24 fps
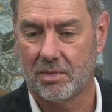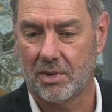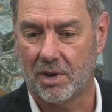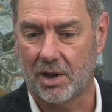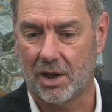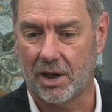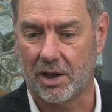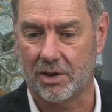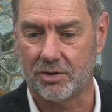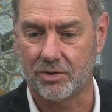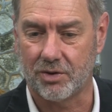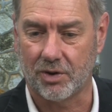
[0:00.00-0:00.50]

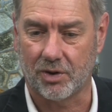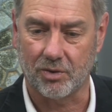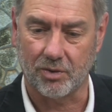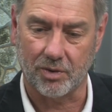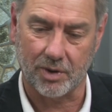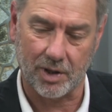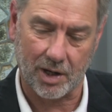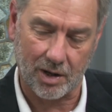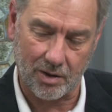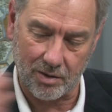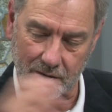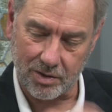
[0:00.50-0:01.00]
electrical
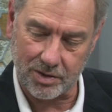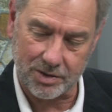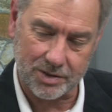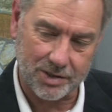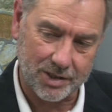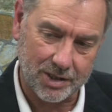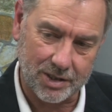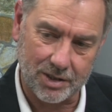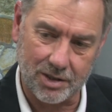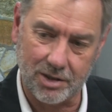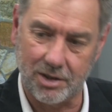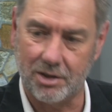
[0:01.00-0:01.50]
currents
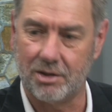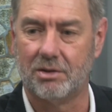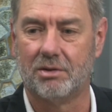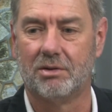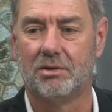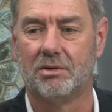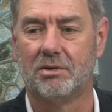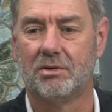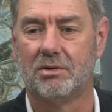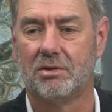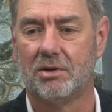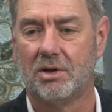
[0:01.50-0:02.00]

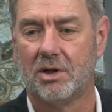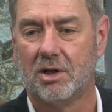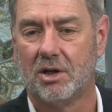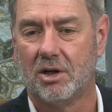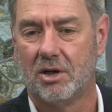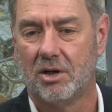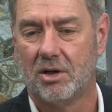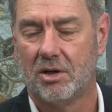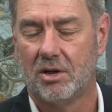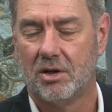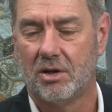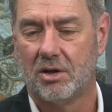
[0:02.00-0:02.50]
in
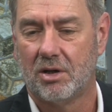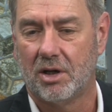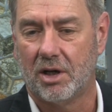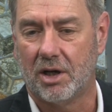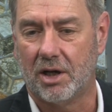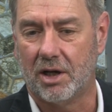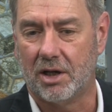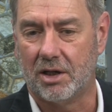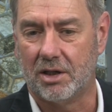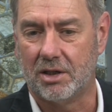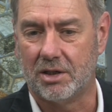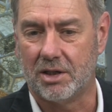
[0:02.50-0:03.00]

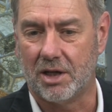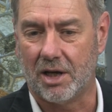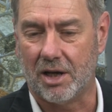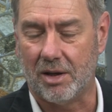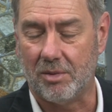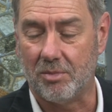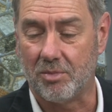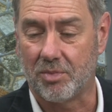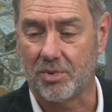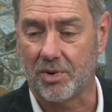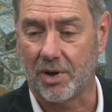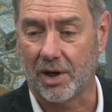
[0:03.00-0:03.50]
and
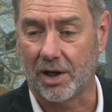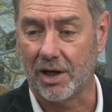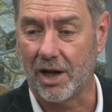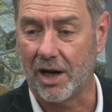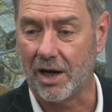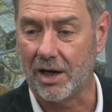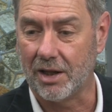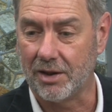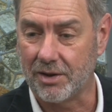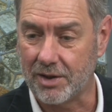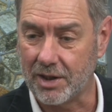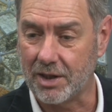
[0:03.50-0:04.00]

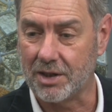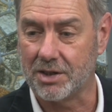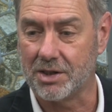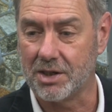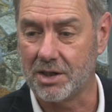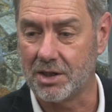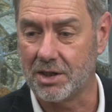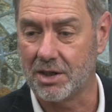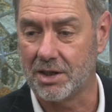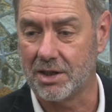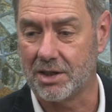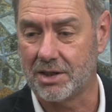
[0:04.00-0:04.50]
impregnating things
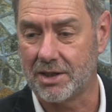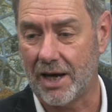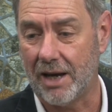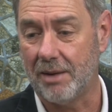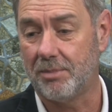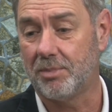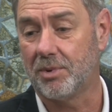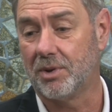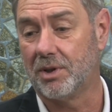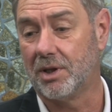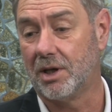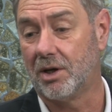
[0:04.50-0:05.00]
into the
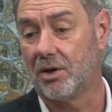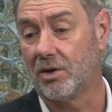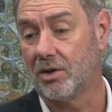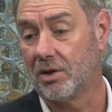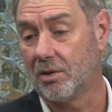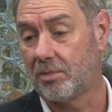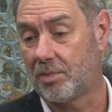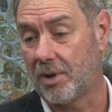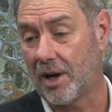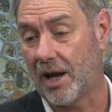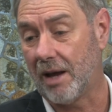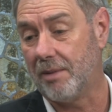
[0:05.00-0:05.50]
tape, and then on the
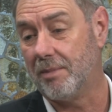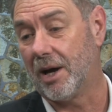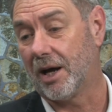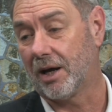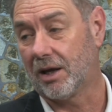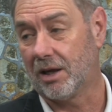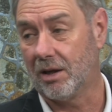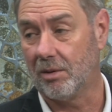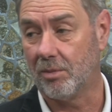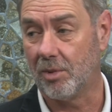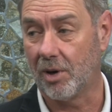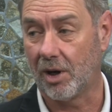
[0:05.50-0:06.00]

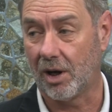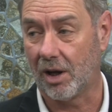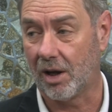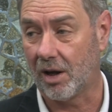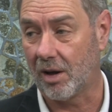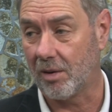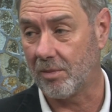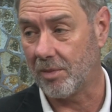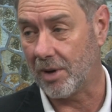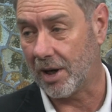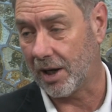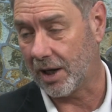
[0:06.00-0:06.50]
playback you're bringing
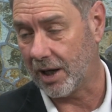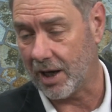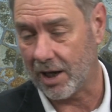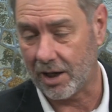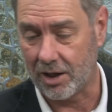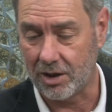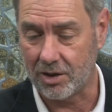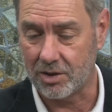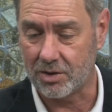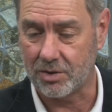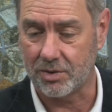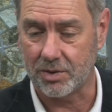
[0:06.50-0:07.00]
it back
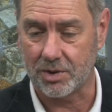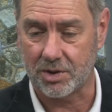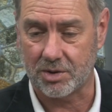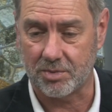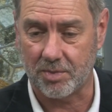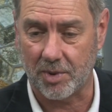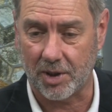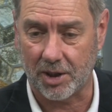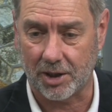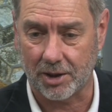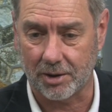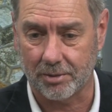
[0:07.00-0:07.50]
out into a
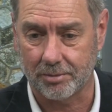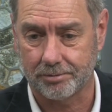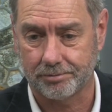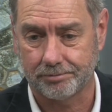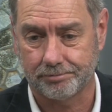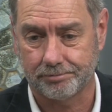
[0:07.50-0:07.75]
speaker.